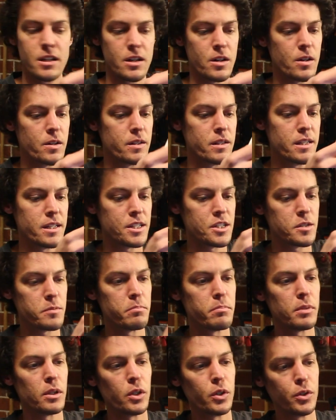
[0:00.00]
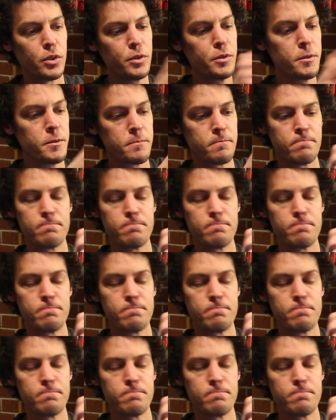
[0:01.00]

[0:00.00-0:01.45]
on this balloon,